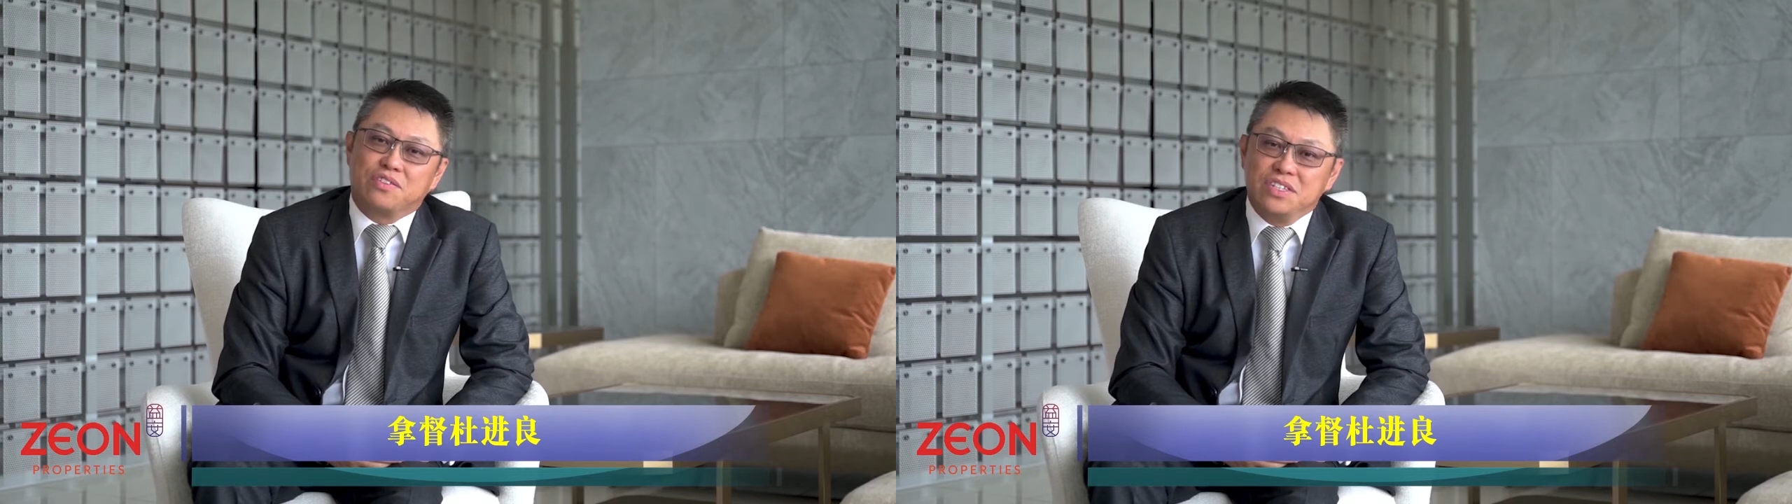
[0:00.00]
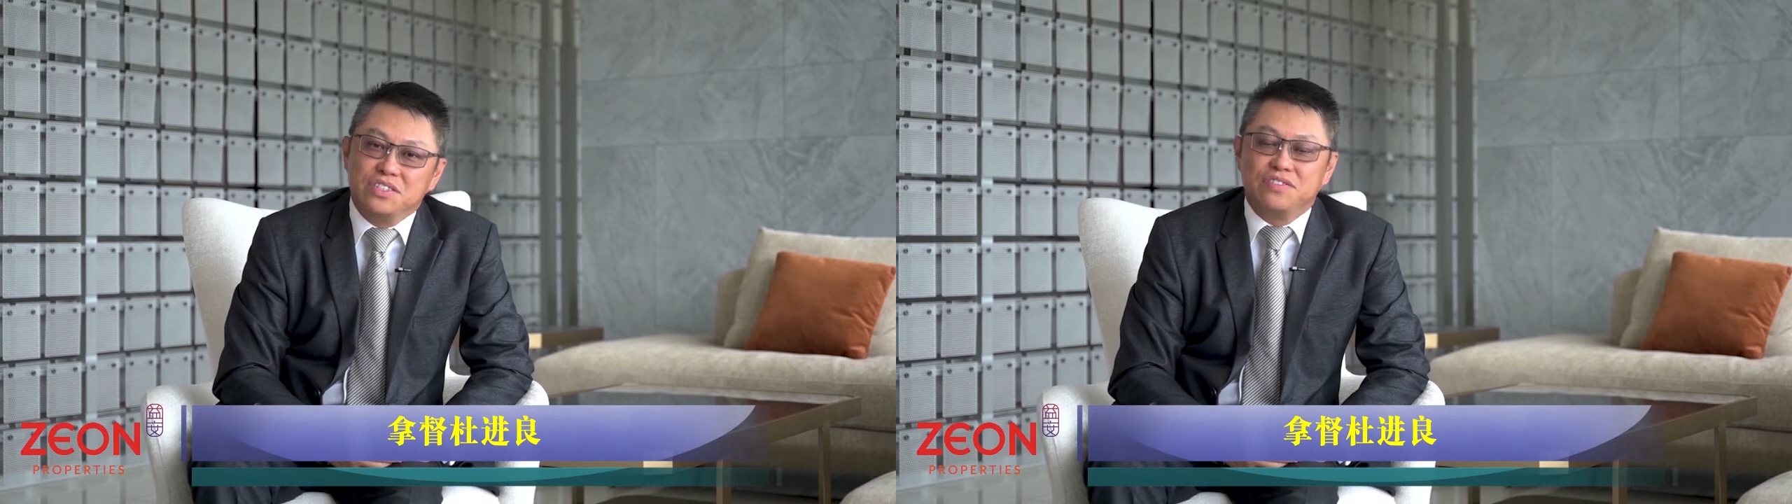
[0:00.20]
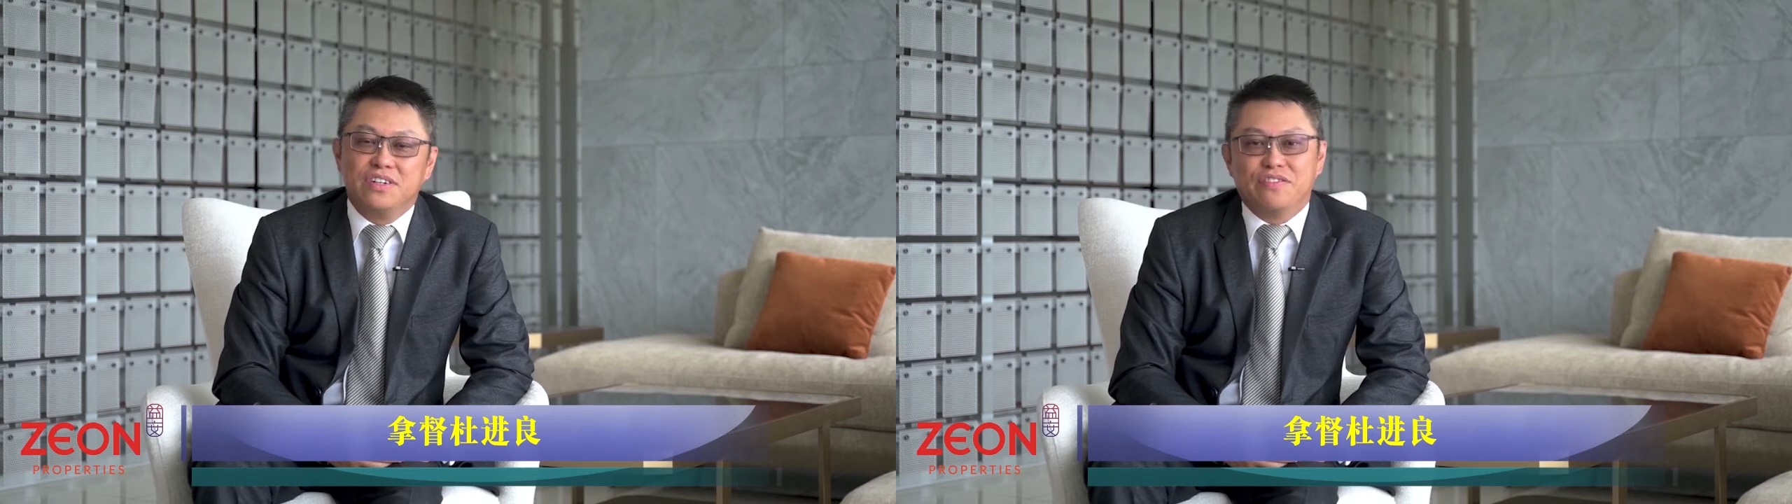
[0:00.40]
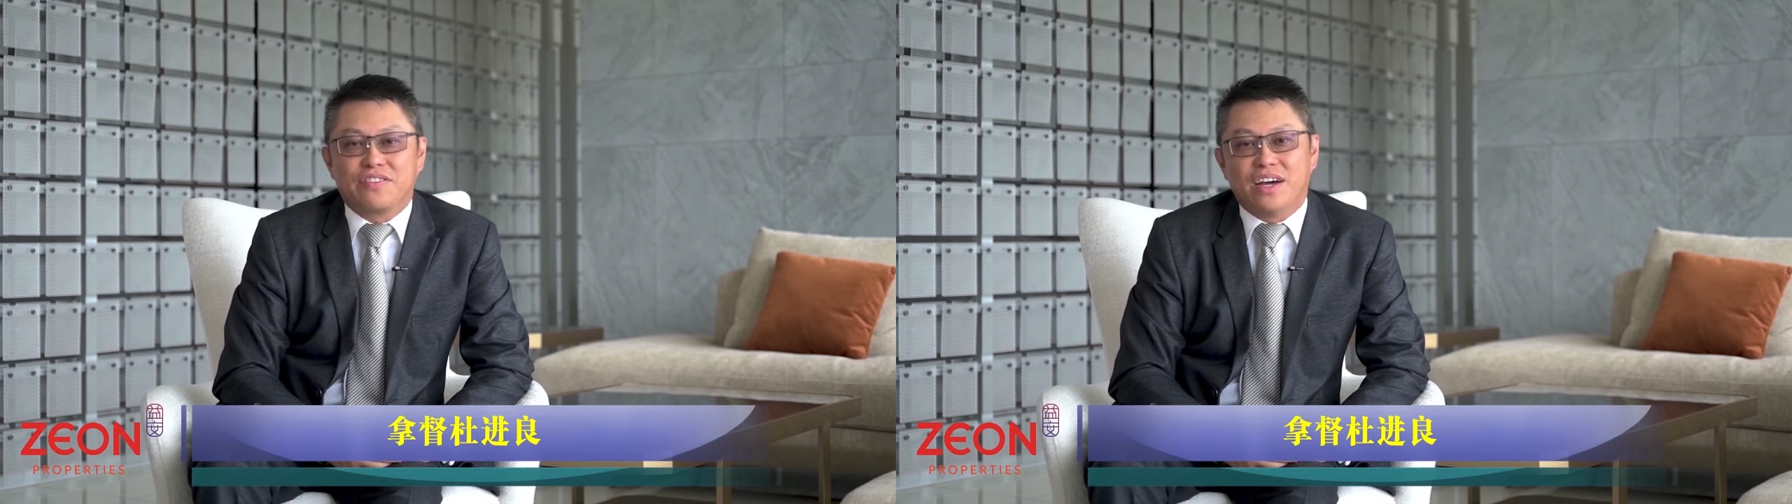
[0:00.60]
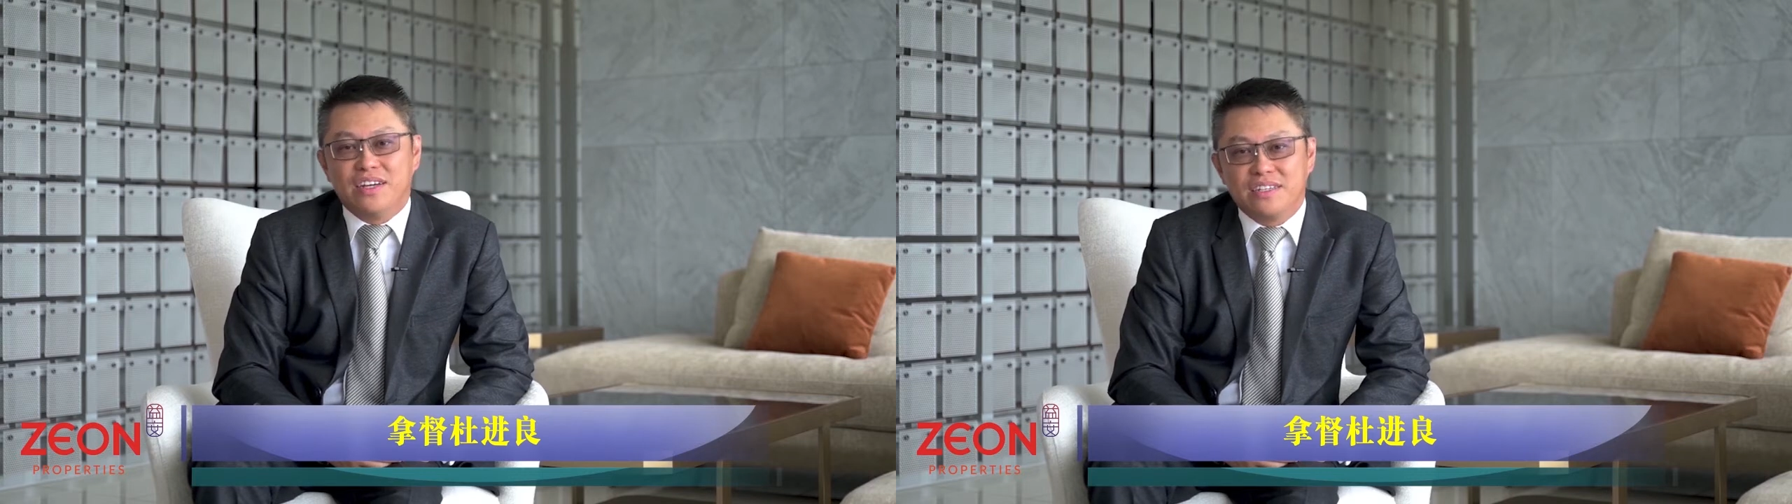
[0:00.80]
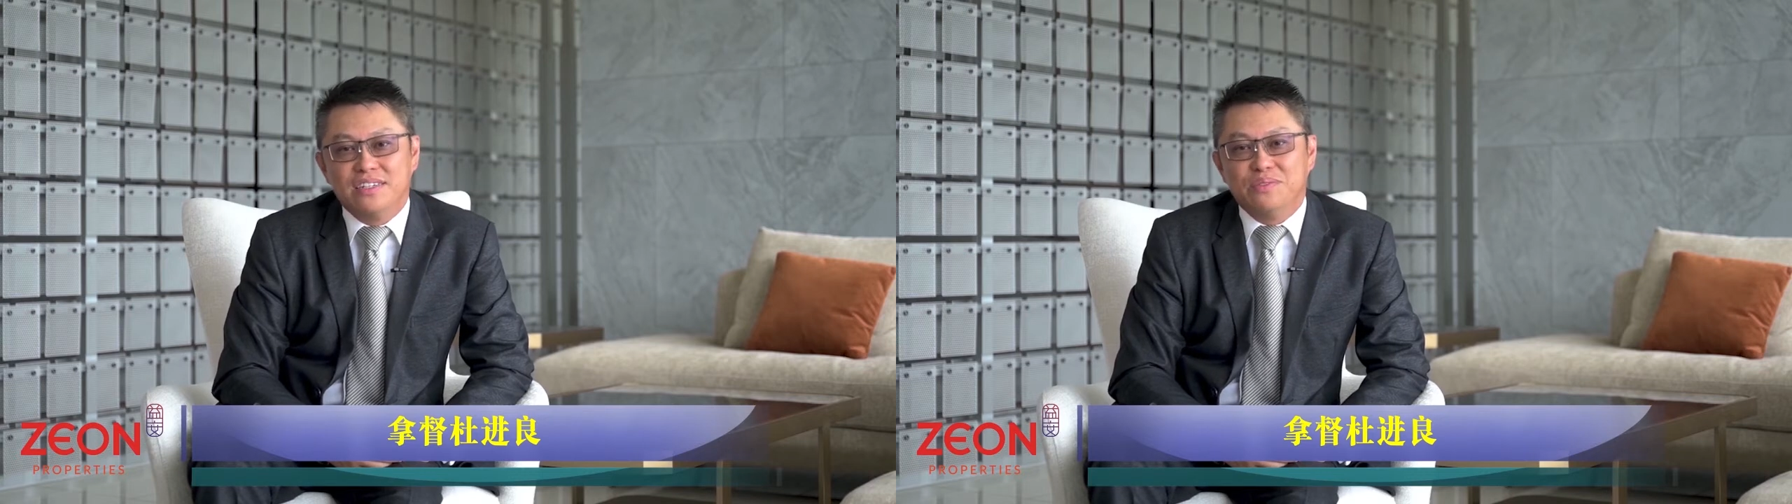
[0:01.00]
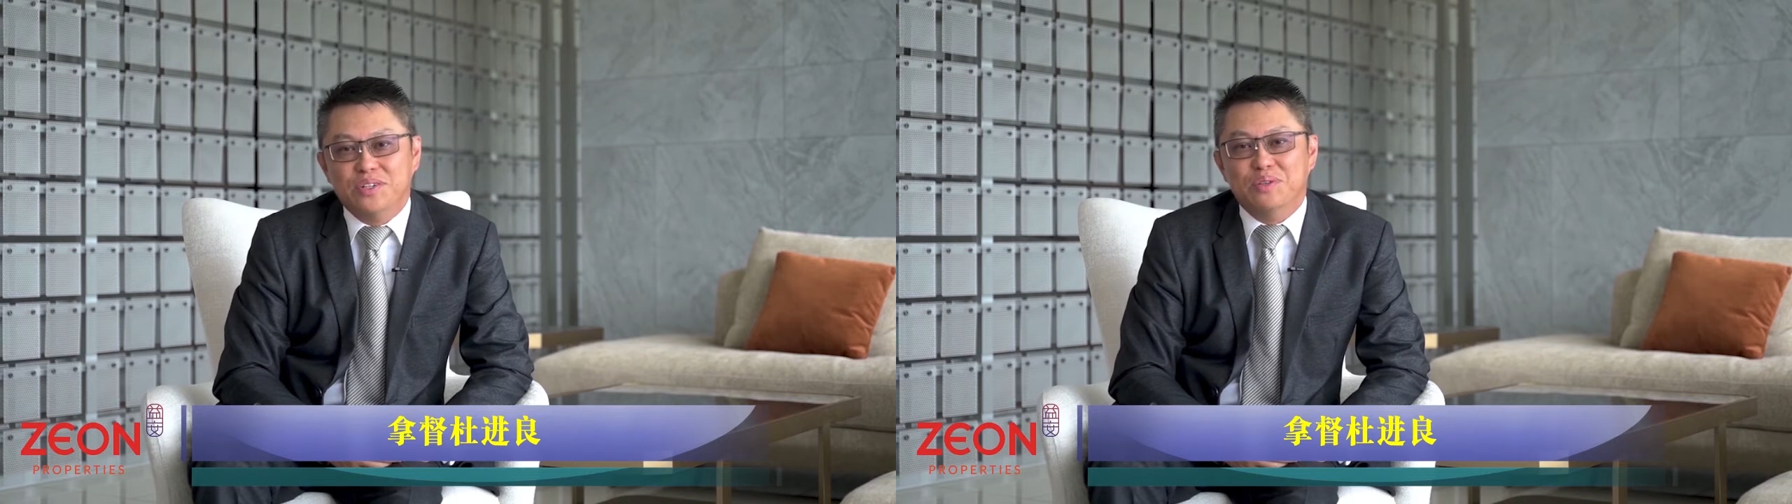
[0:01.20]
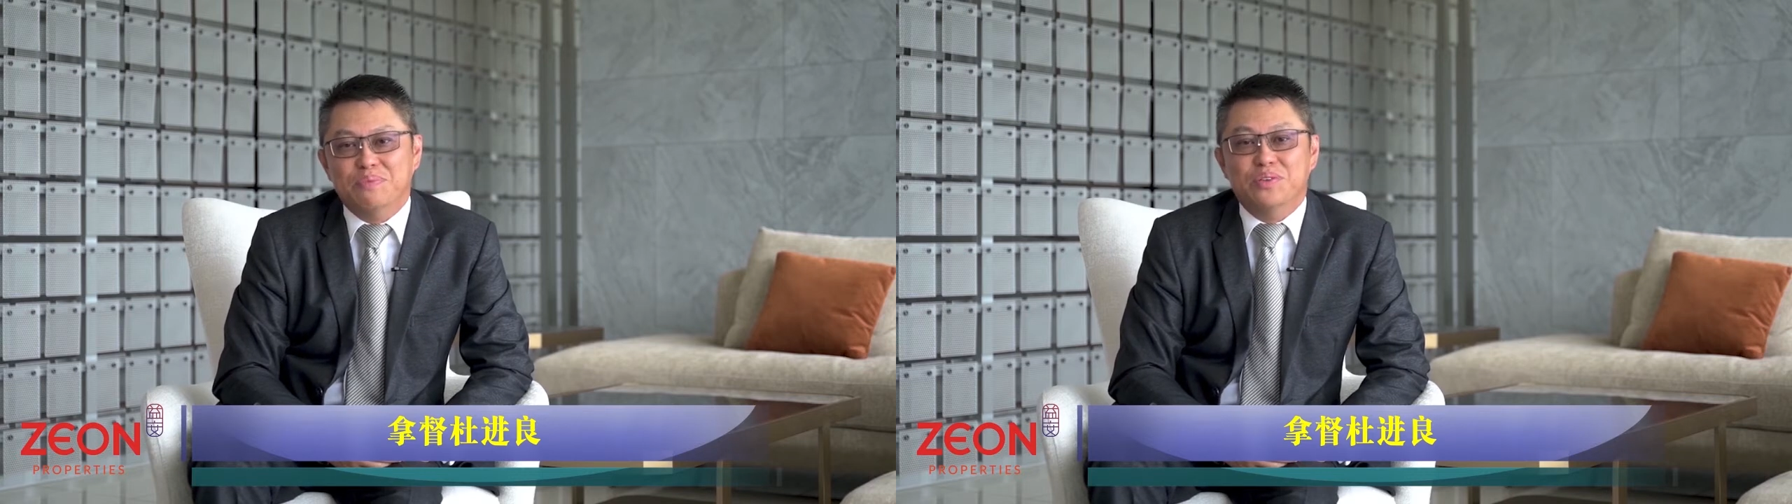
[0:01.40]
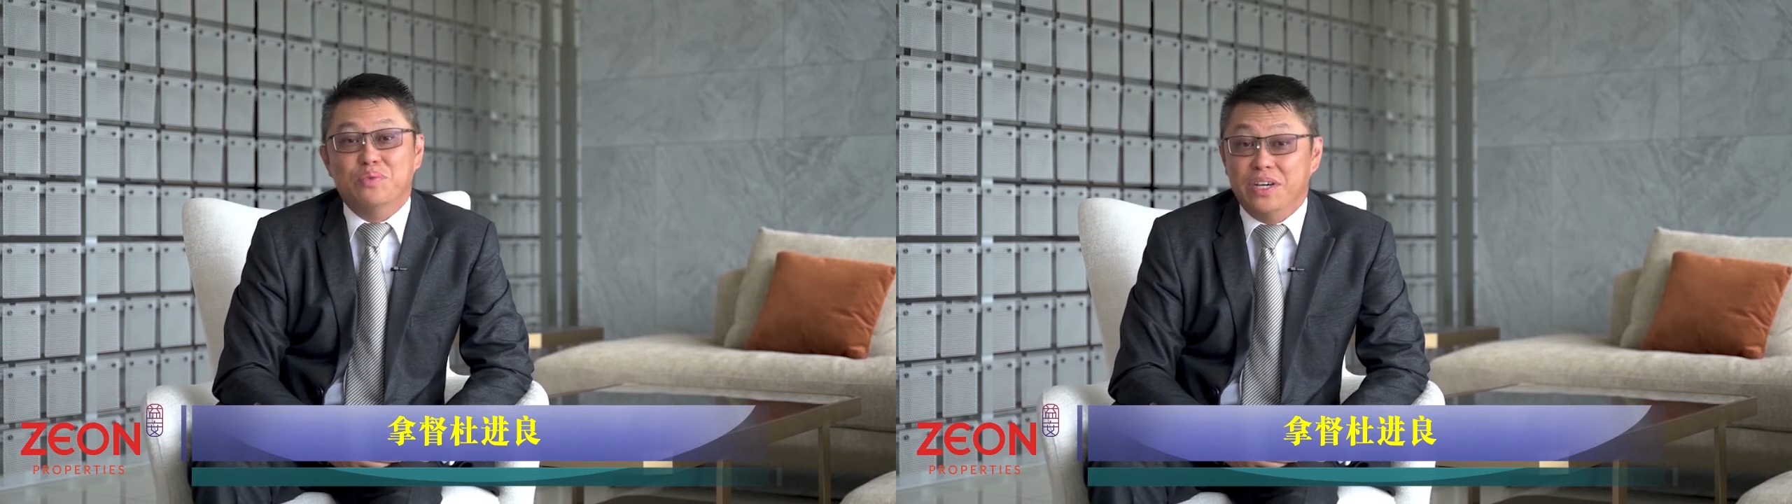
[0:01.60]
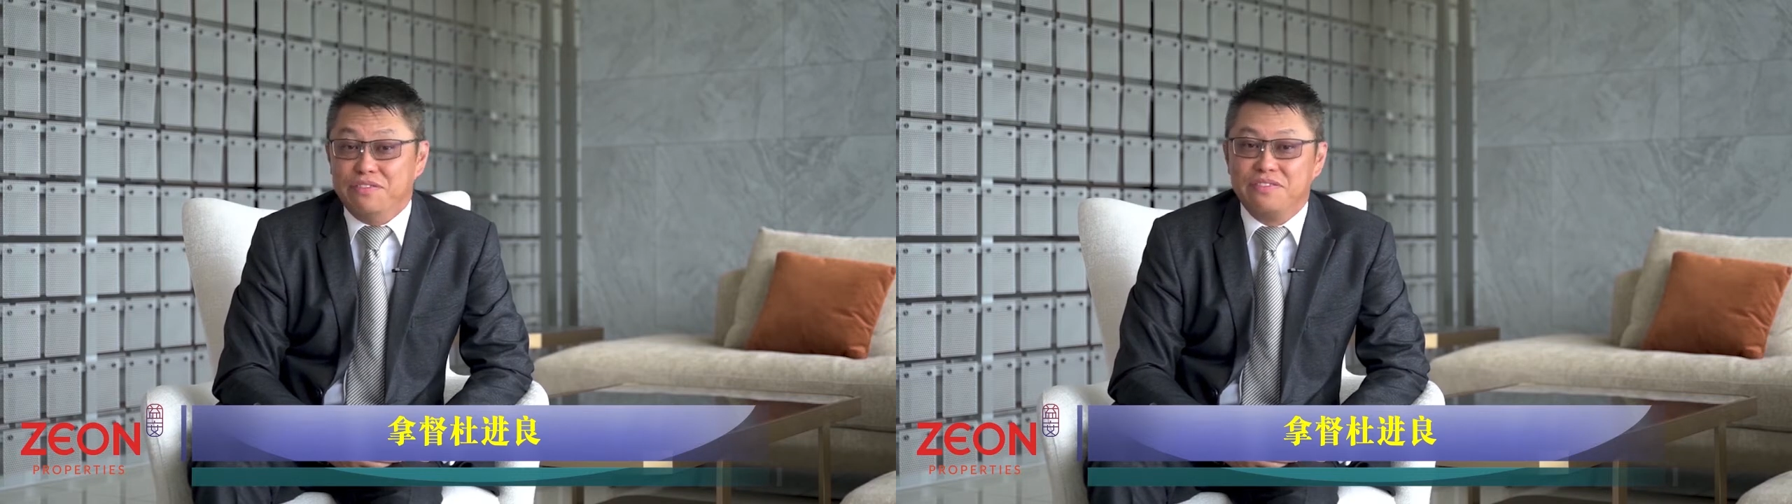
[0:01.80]
for transfer of title will be
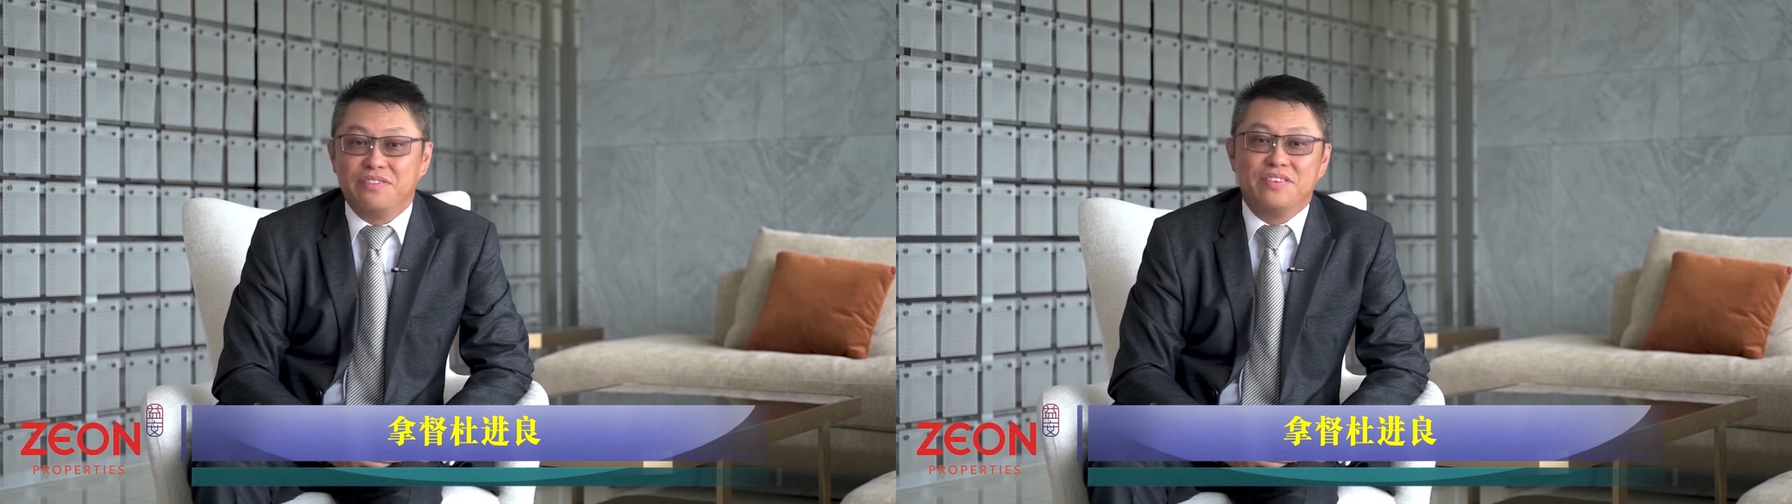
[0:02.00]
waived